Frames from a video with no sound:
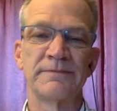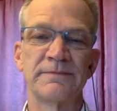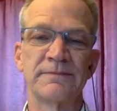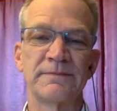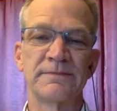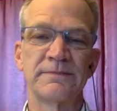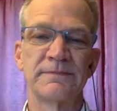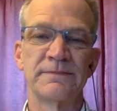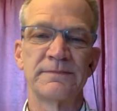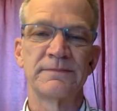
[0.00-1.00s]

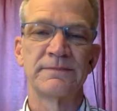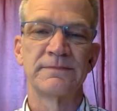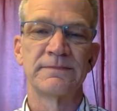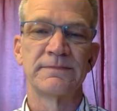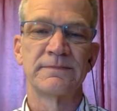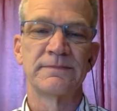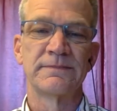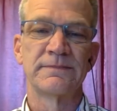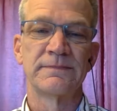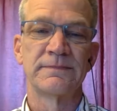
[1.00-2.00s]

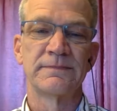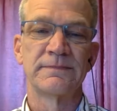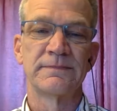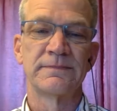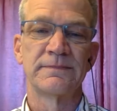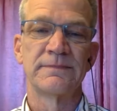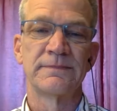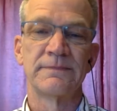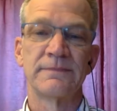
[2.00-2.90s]
Nobody speaks.